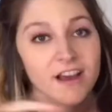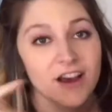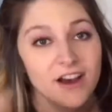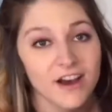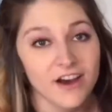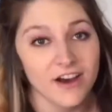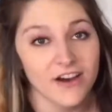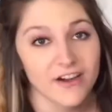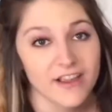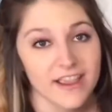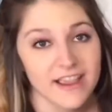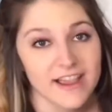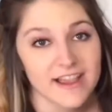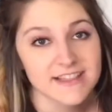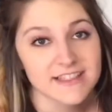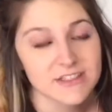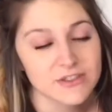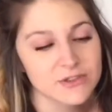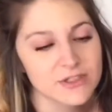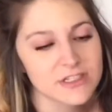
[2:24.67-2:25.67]
Okay
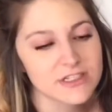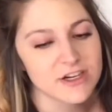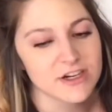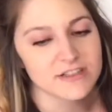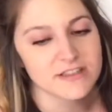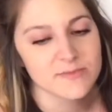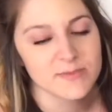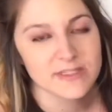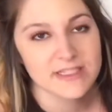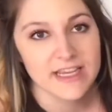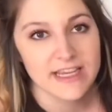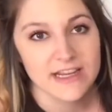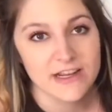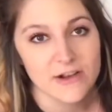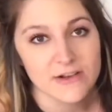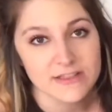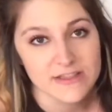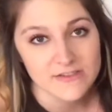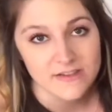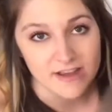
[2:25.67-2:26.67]
guys, so to start the
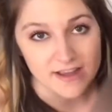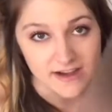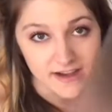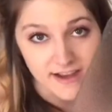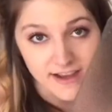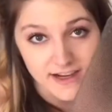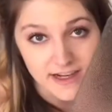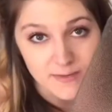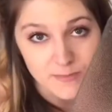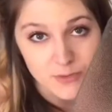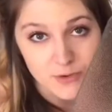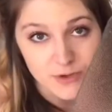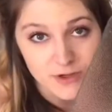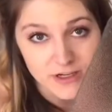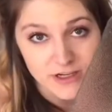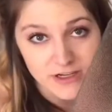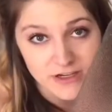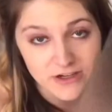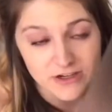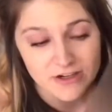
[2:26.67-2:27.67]
potatoes, I've got a cutting board
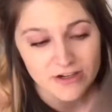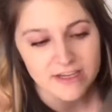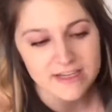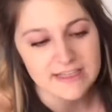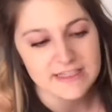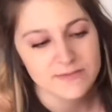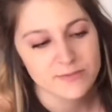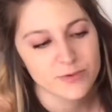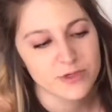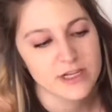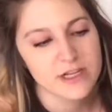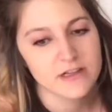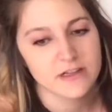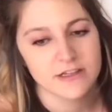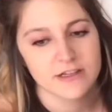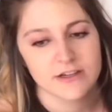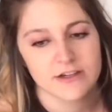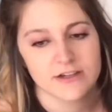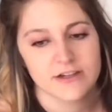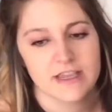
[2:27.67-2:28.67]
here. It's pretty
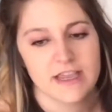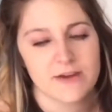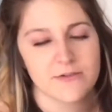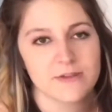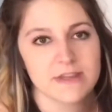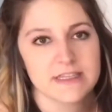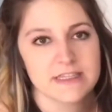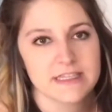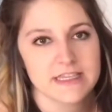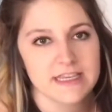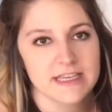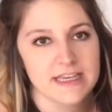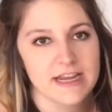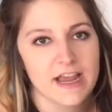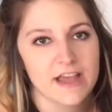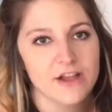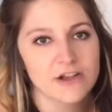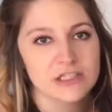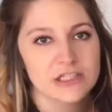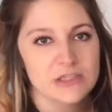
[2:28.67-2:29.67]
clear, you can't really see it.
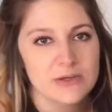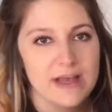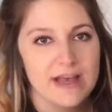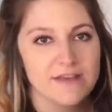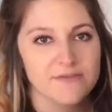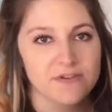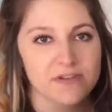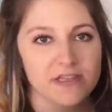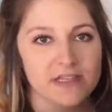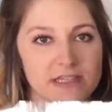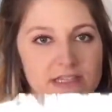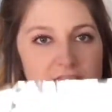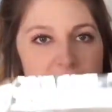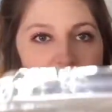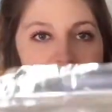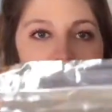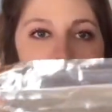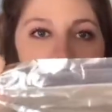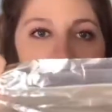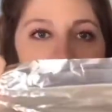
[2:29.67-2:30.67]
I also have on the
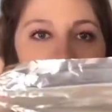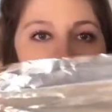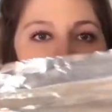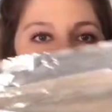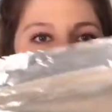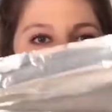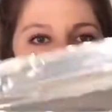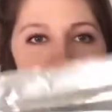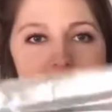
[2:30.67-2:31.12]
side a